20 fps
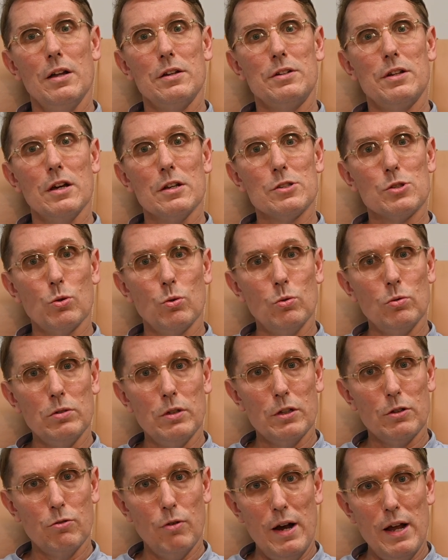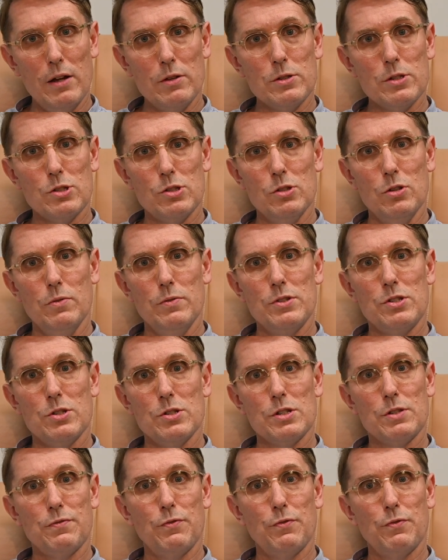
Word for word: does all the ground services